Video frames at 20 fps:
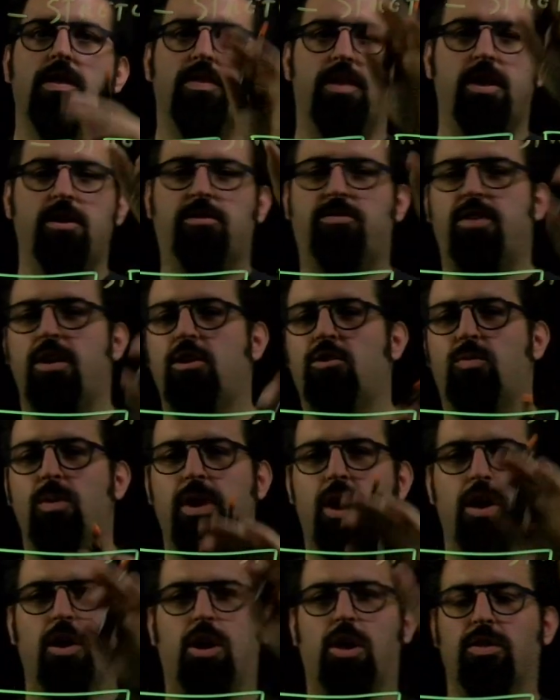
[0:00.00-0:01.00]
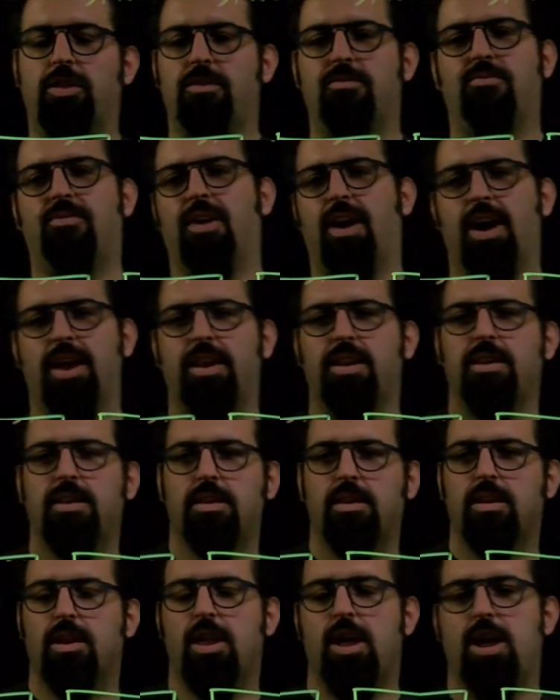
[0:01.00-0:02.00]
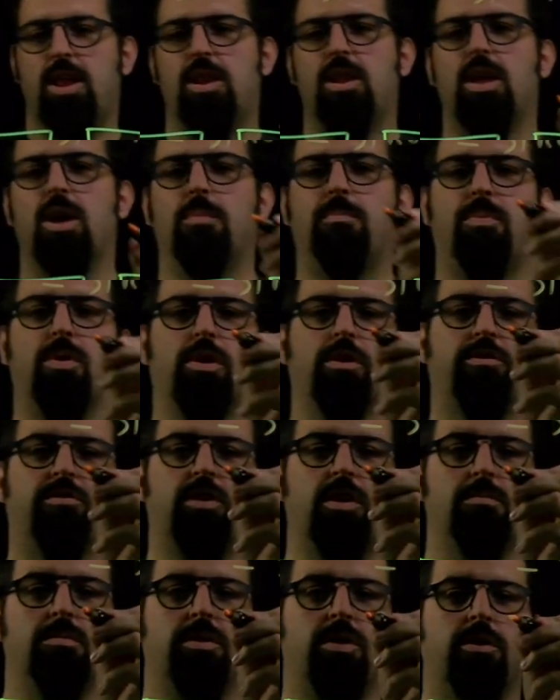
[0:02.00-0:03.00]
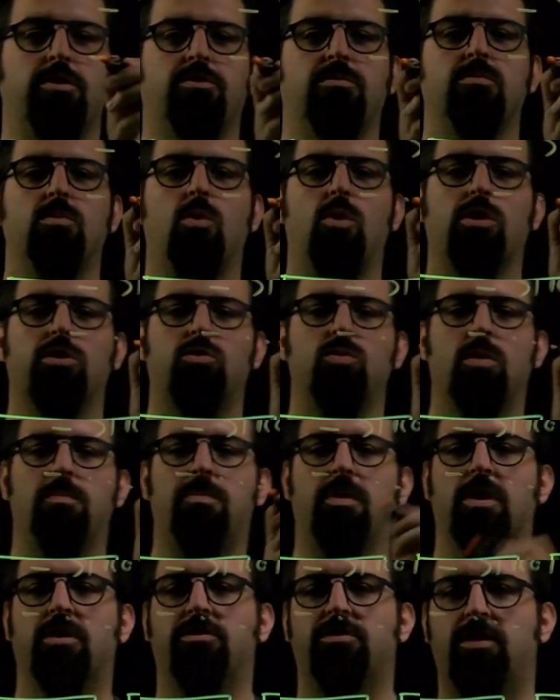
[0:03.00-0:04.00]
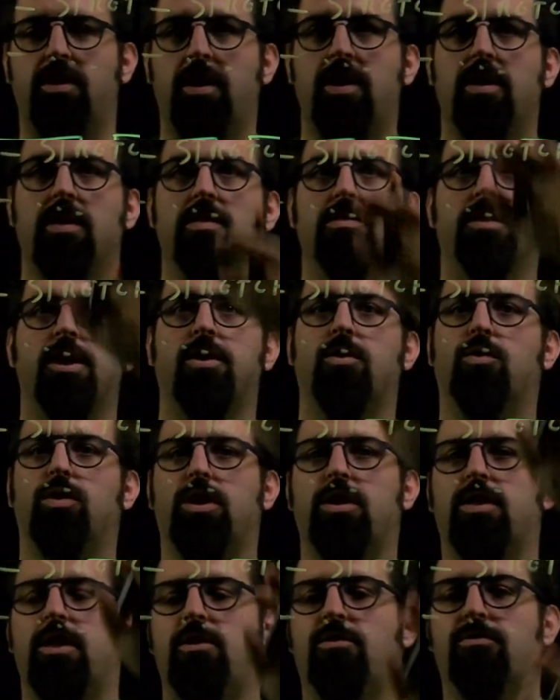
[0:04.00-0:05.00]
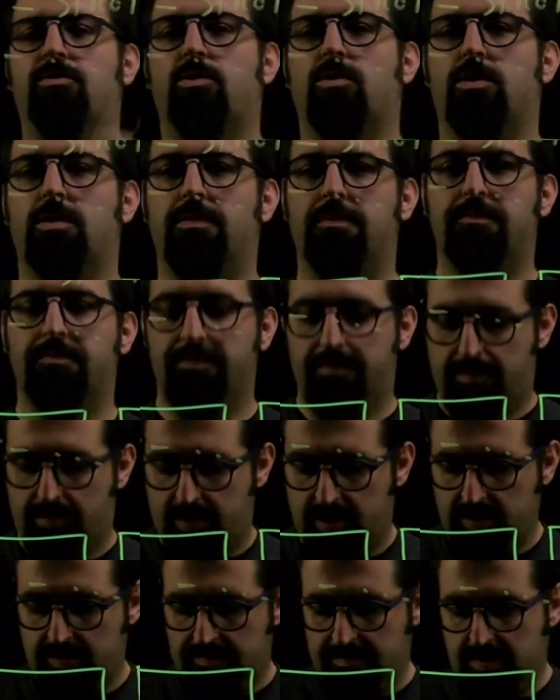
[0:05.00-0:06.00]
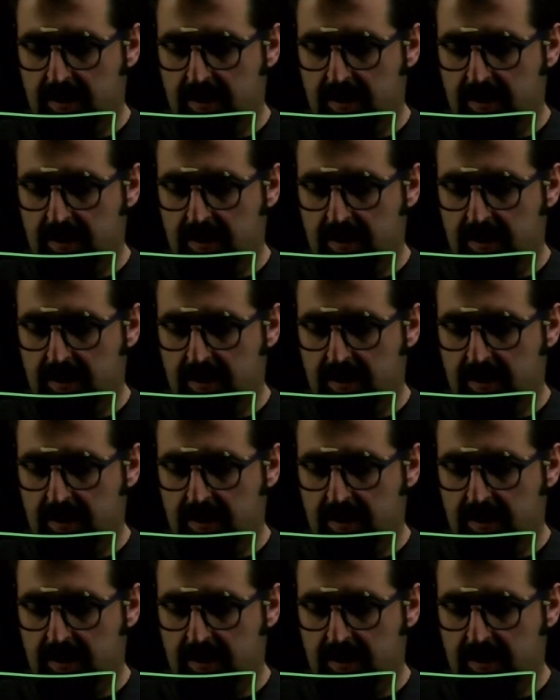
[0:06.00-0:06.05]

These things we can all define in a policy, but there is more to a policy than only these four. Right?